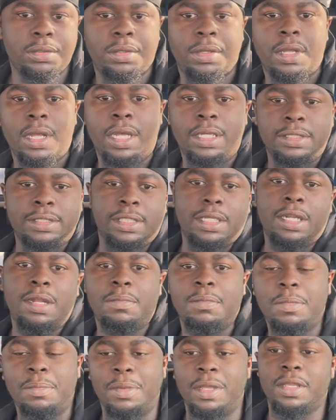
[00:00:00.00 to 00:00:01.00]
I said I'm
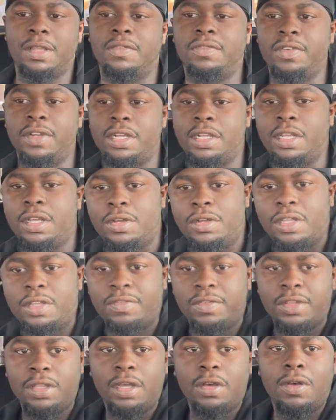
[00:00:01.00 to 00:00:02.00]
gonna make a video
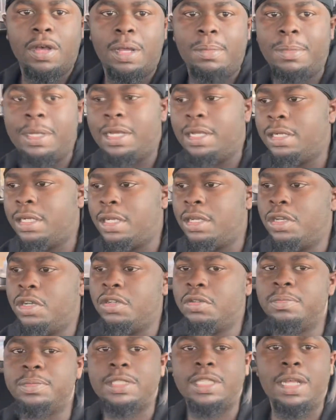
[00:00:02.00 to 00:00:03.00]
even though I'm on
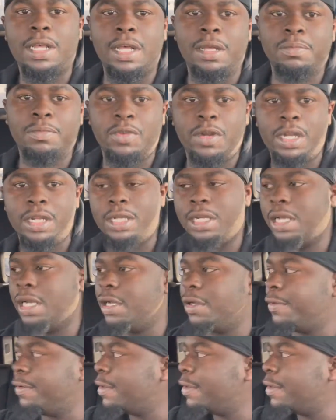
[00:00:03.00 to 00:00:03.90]
home time right now.